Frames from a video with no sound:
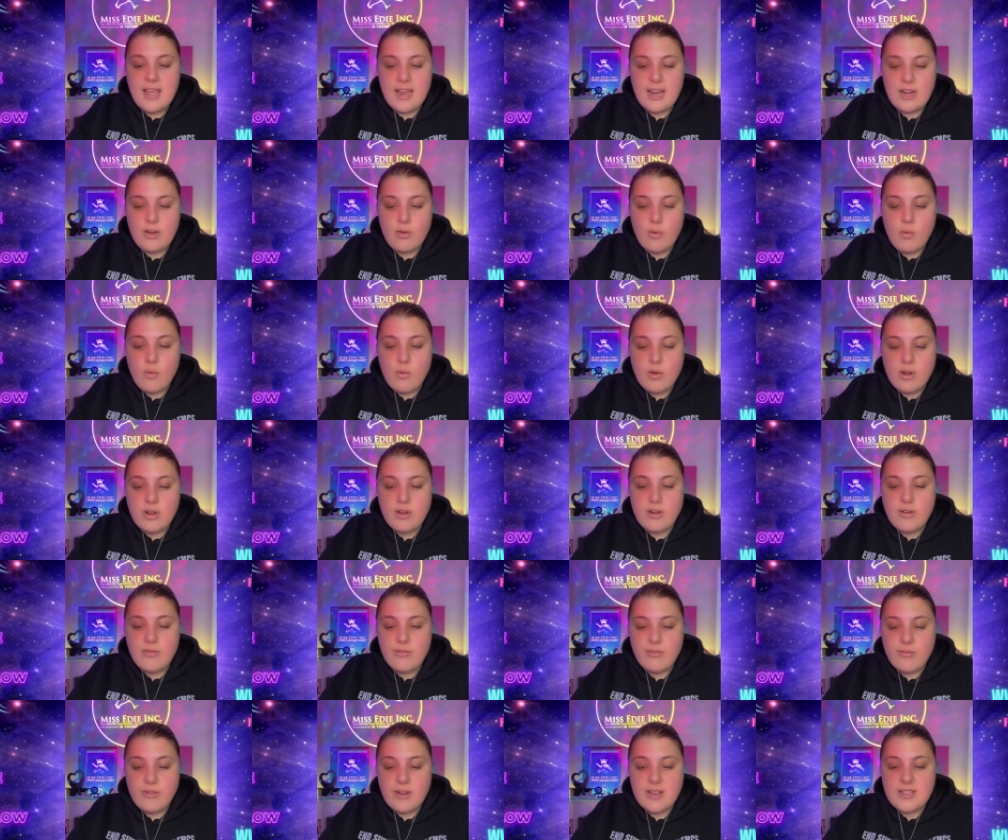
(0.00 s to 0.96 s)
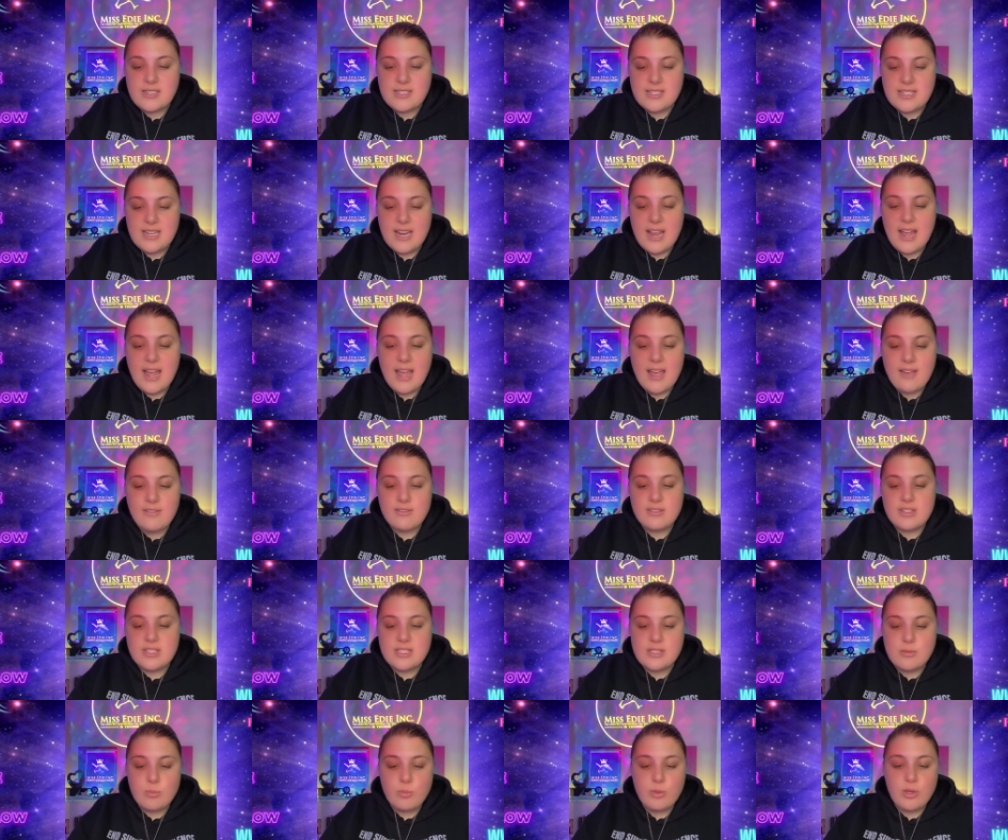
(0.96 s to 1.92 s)
in order for us to have
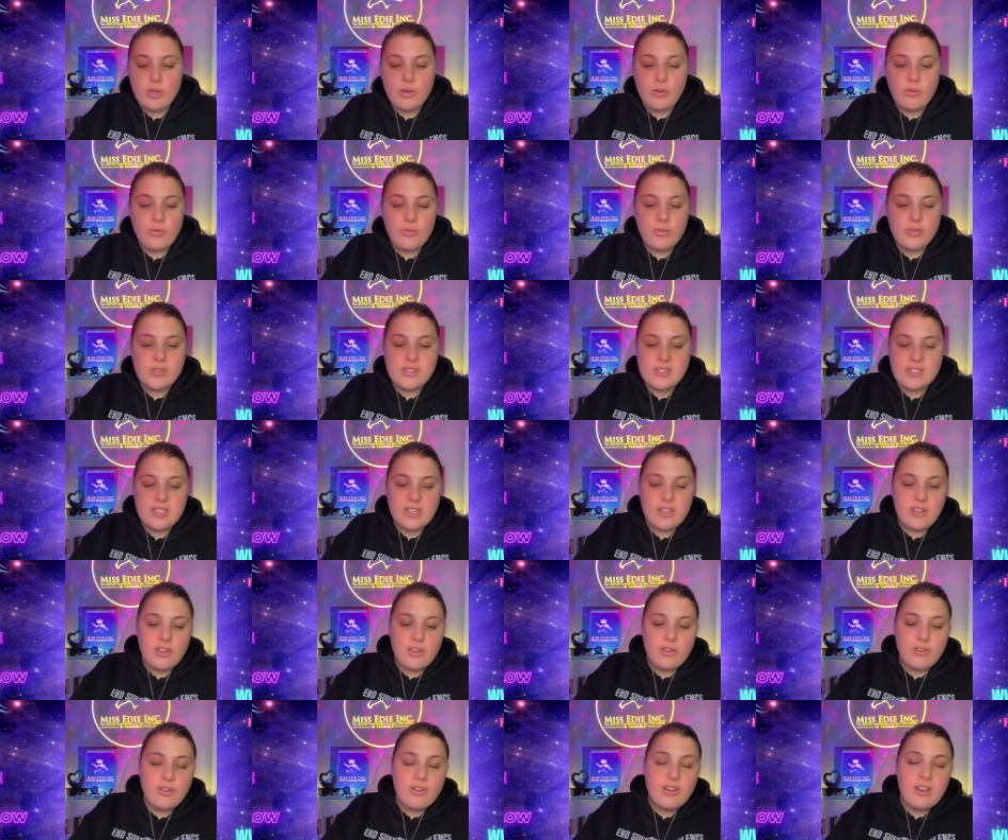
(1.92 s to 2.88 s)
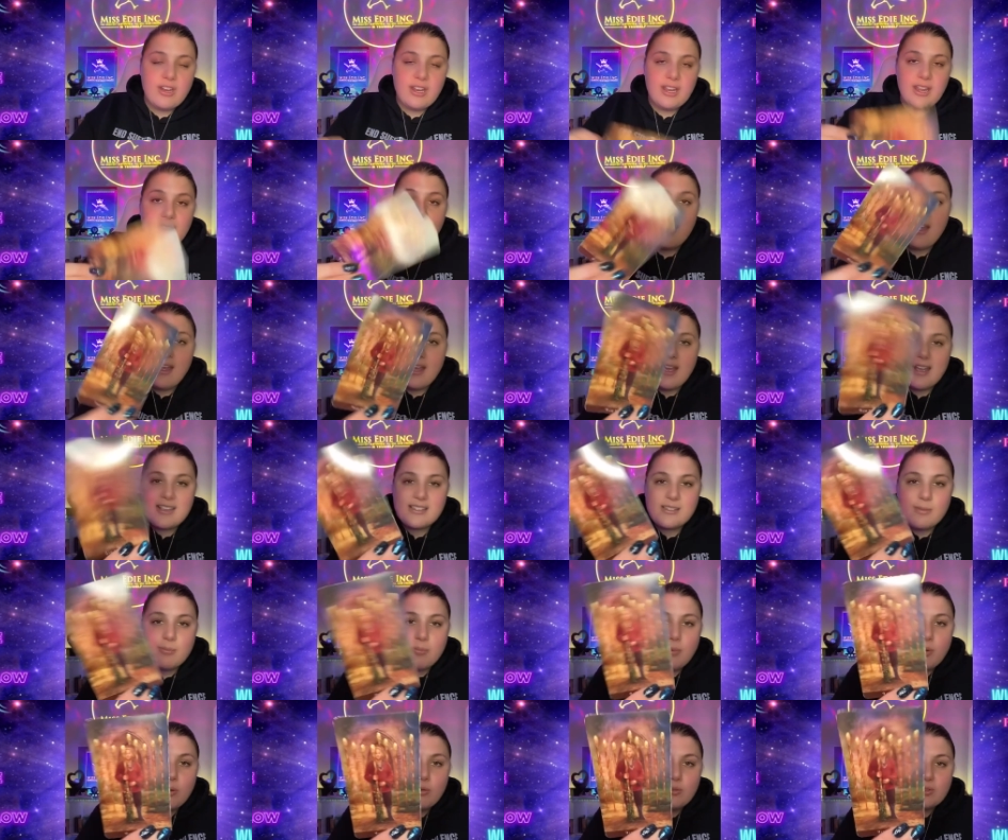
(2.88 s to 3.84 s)
this beautiful security as
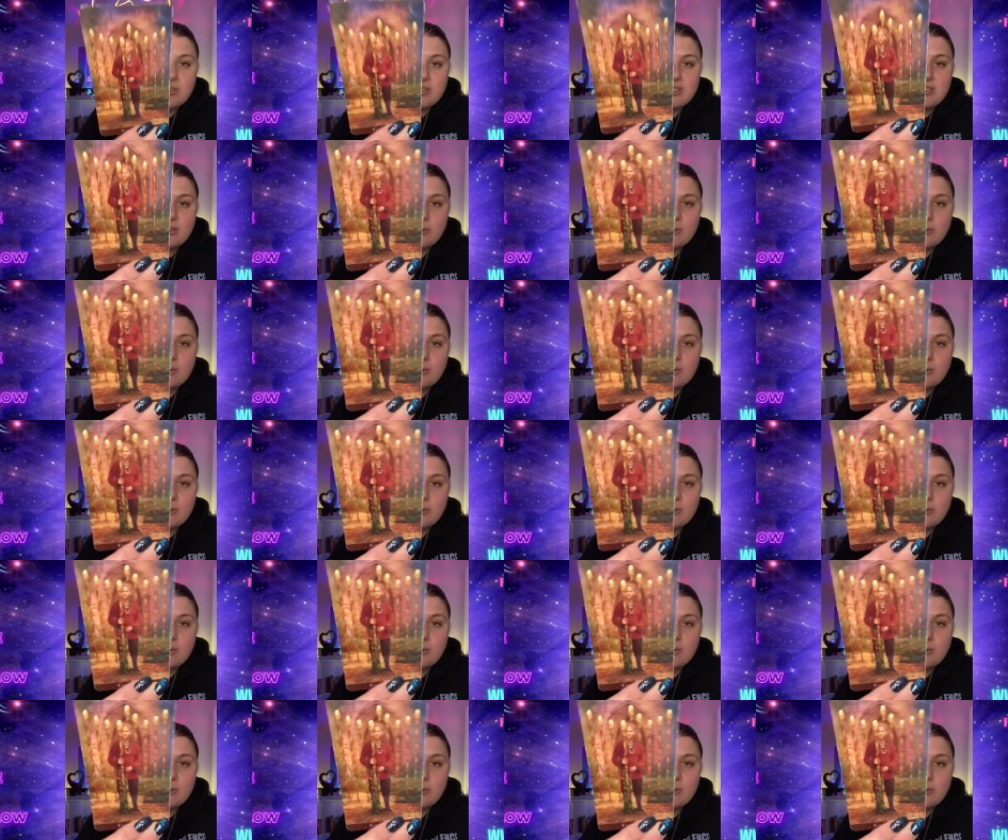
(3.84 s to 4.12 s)
opposed